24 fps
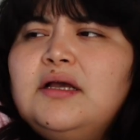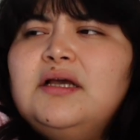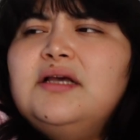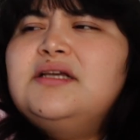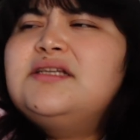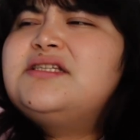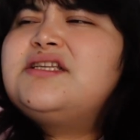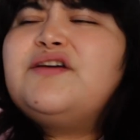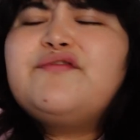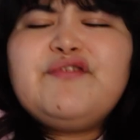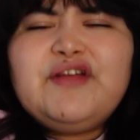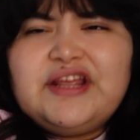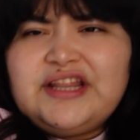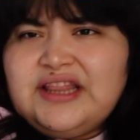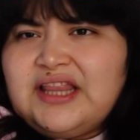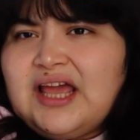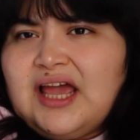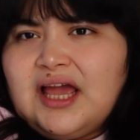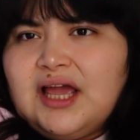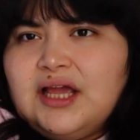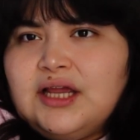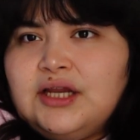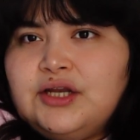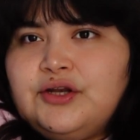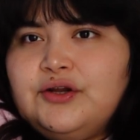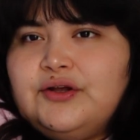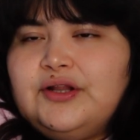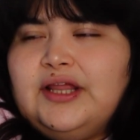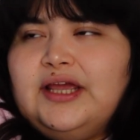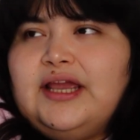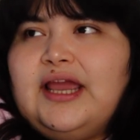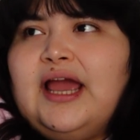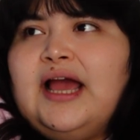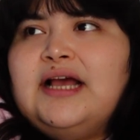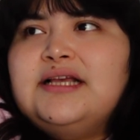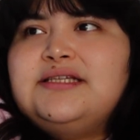stuff like that. You know,
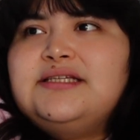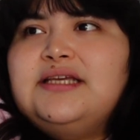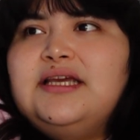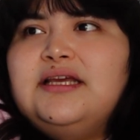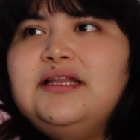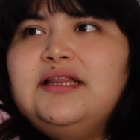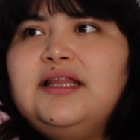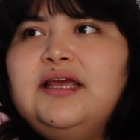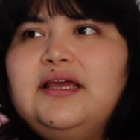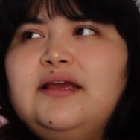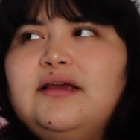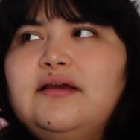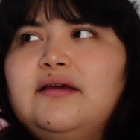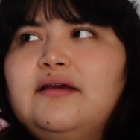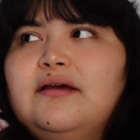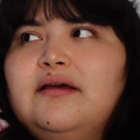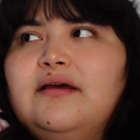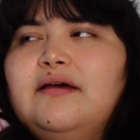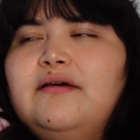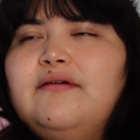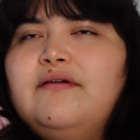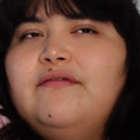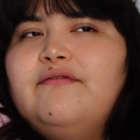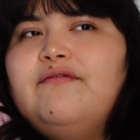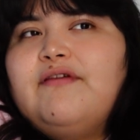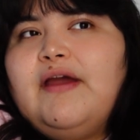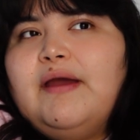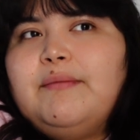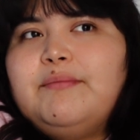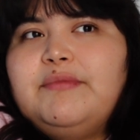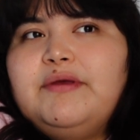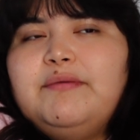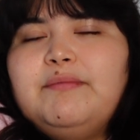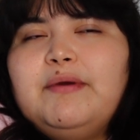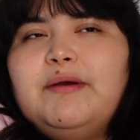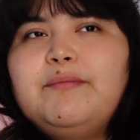like asking like
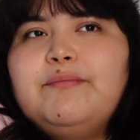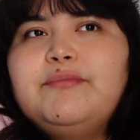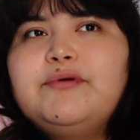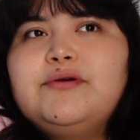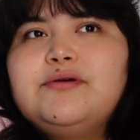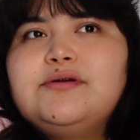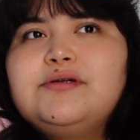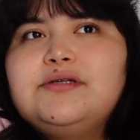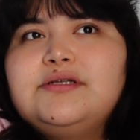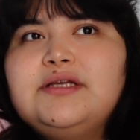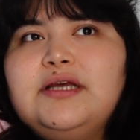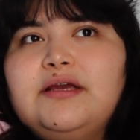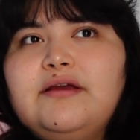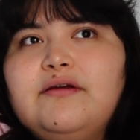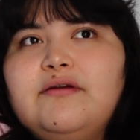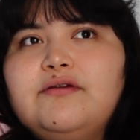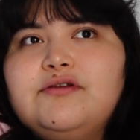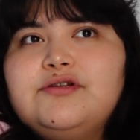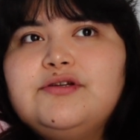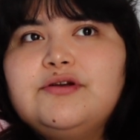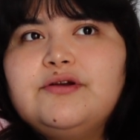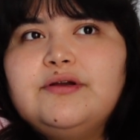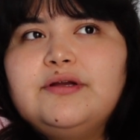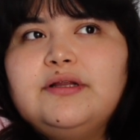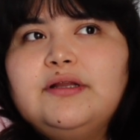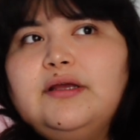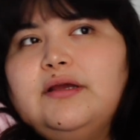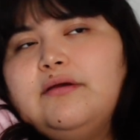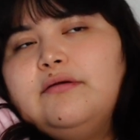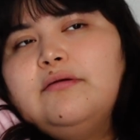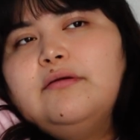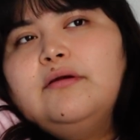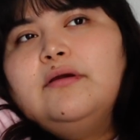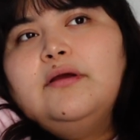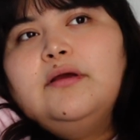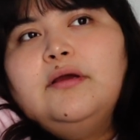family members, like certain, like,
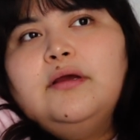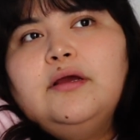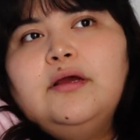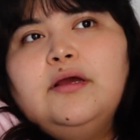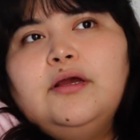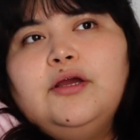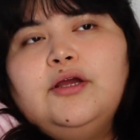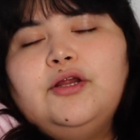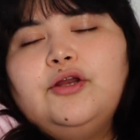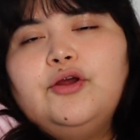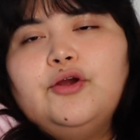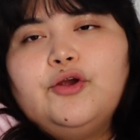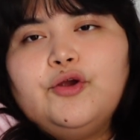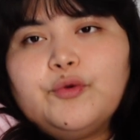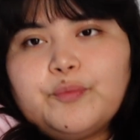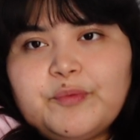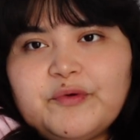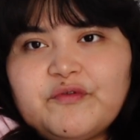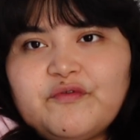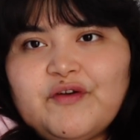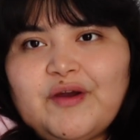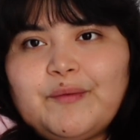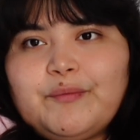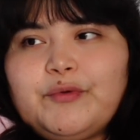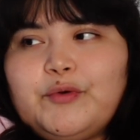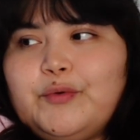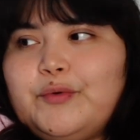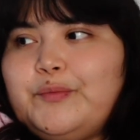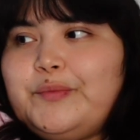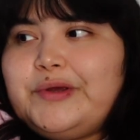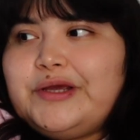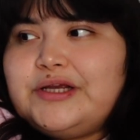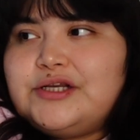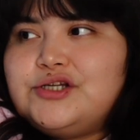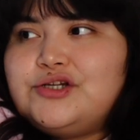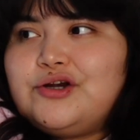you know, a group of family would
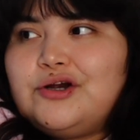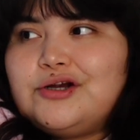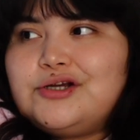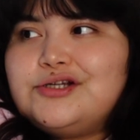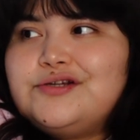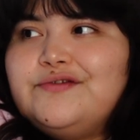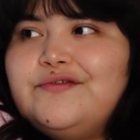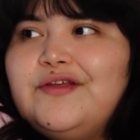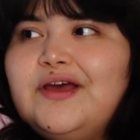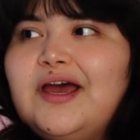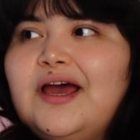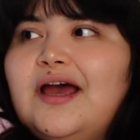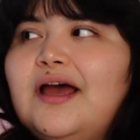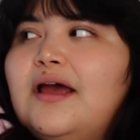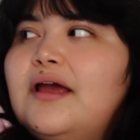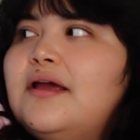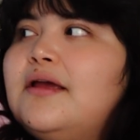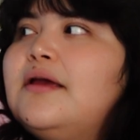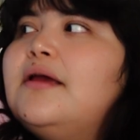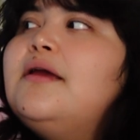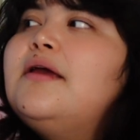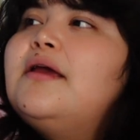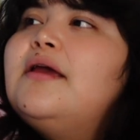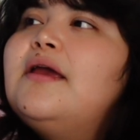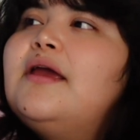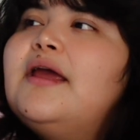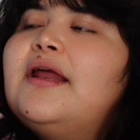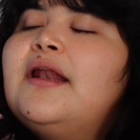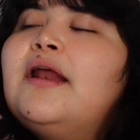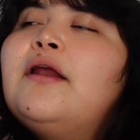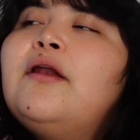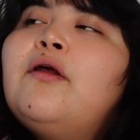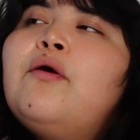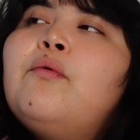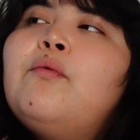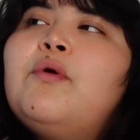be in charge of that. And
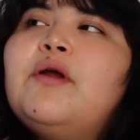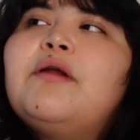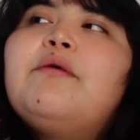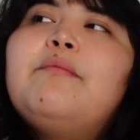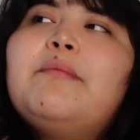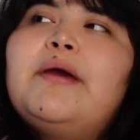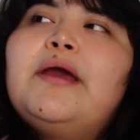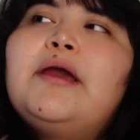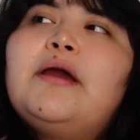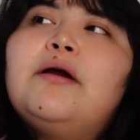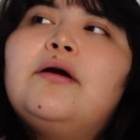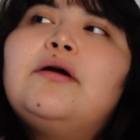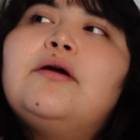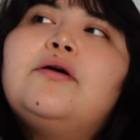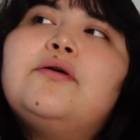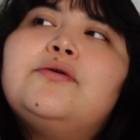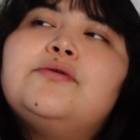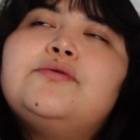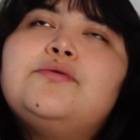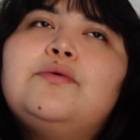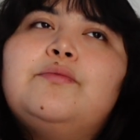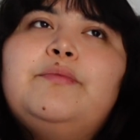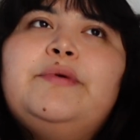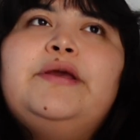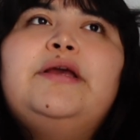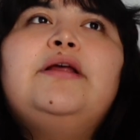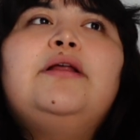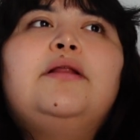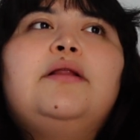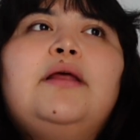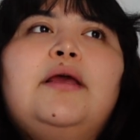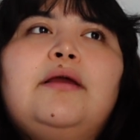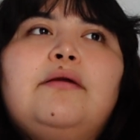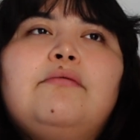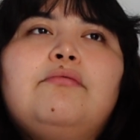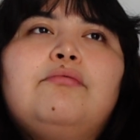I know one of my uncles will be
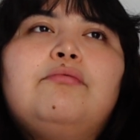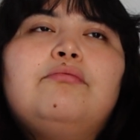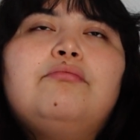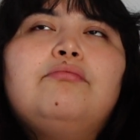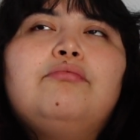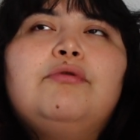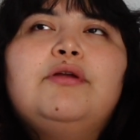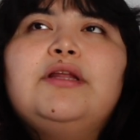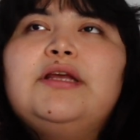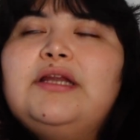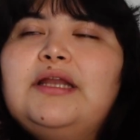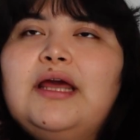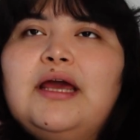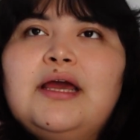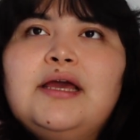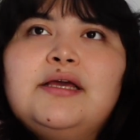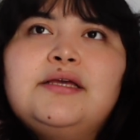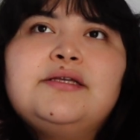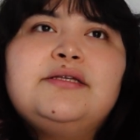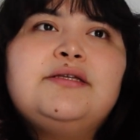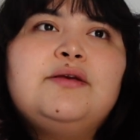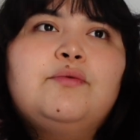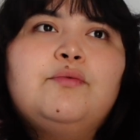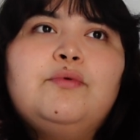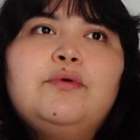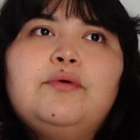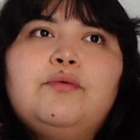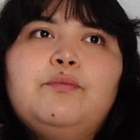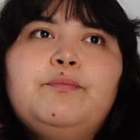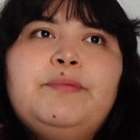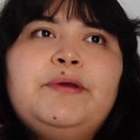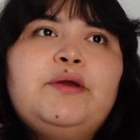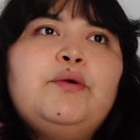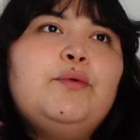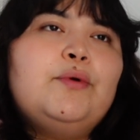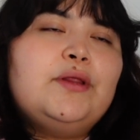like really nice and would
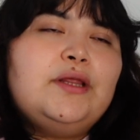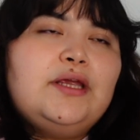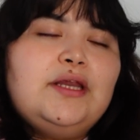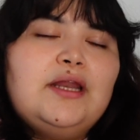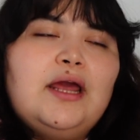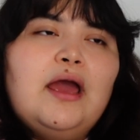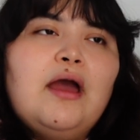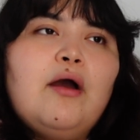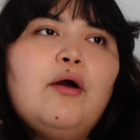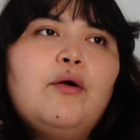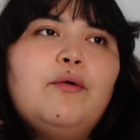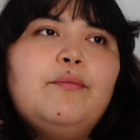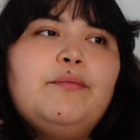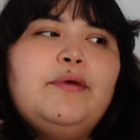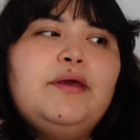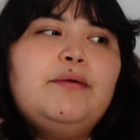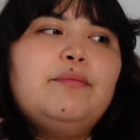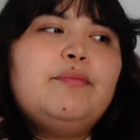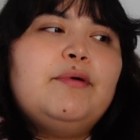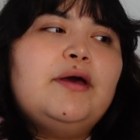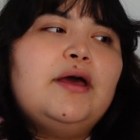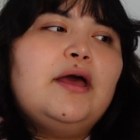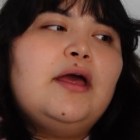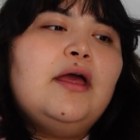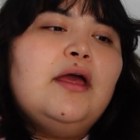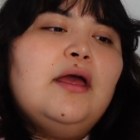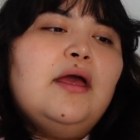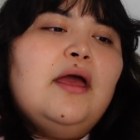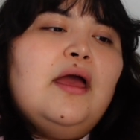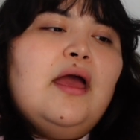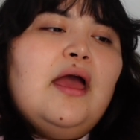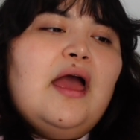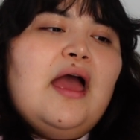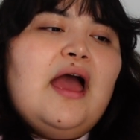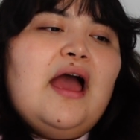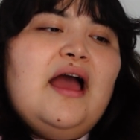be willing to help me, but
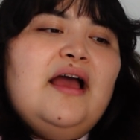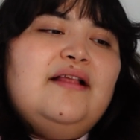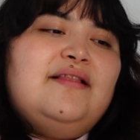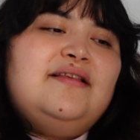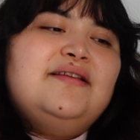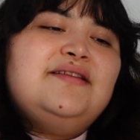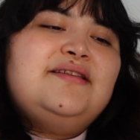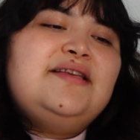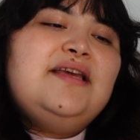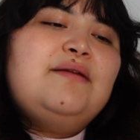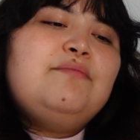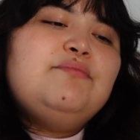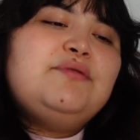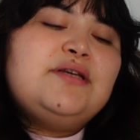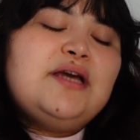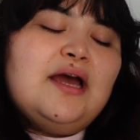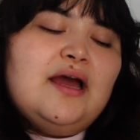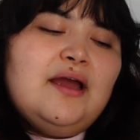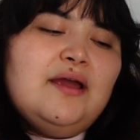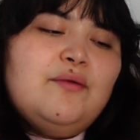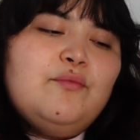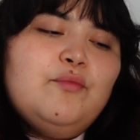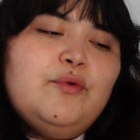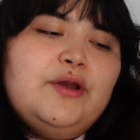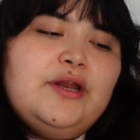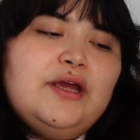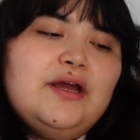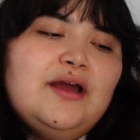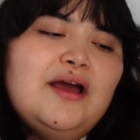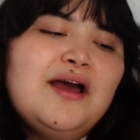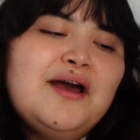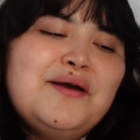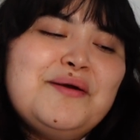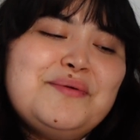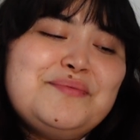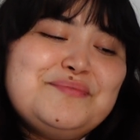at the same time, when it
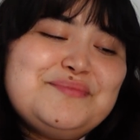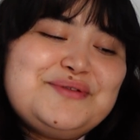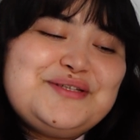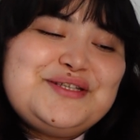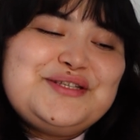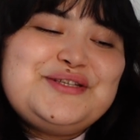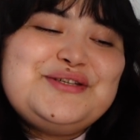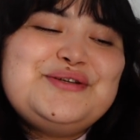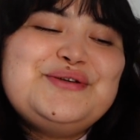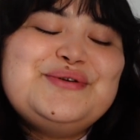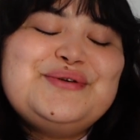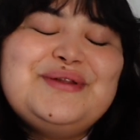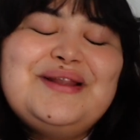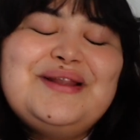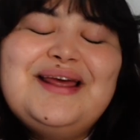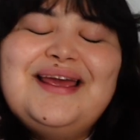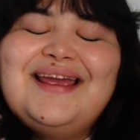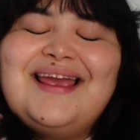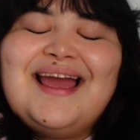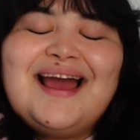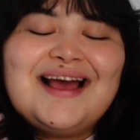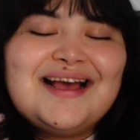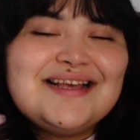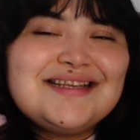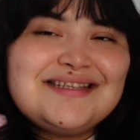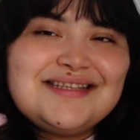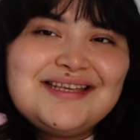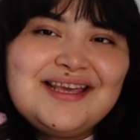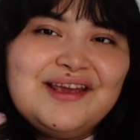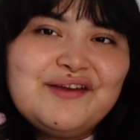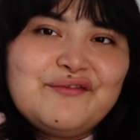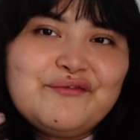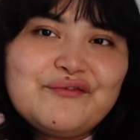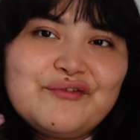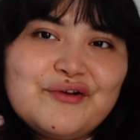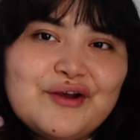comes to like
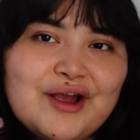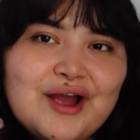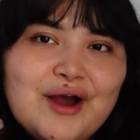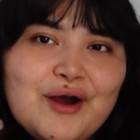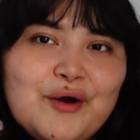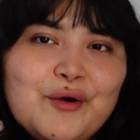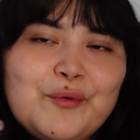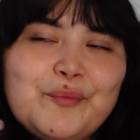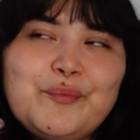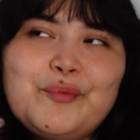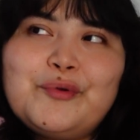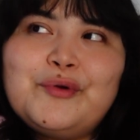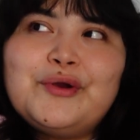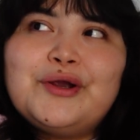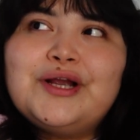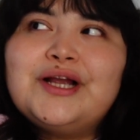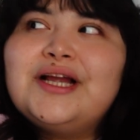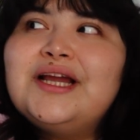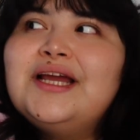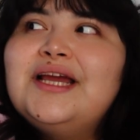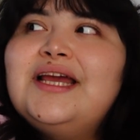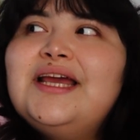asking for help or